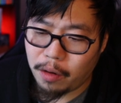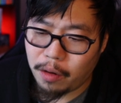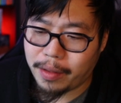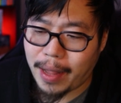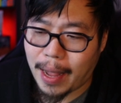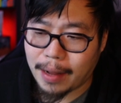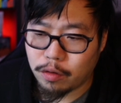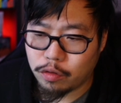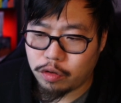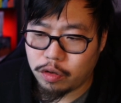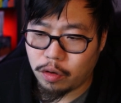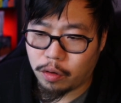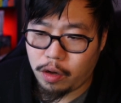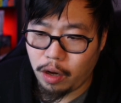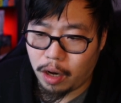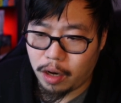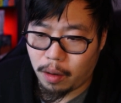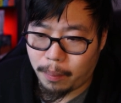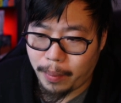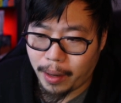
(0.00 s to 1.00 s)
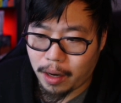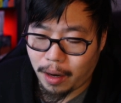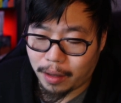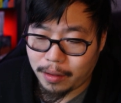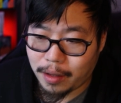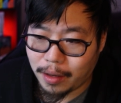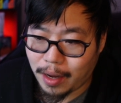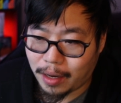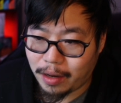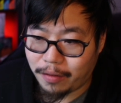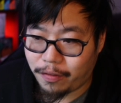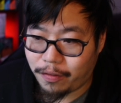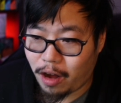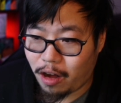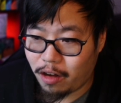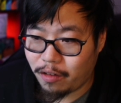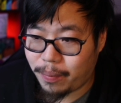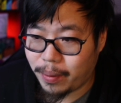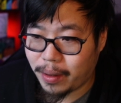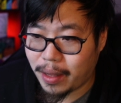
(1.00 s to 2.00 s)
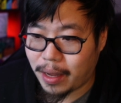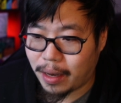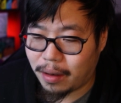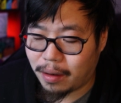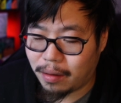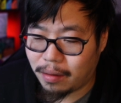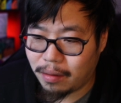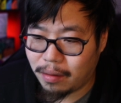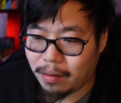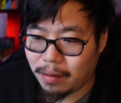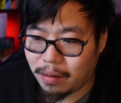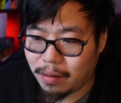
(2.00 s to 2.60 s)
Aerodactyl so good, oh my god, they can't evolve, but then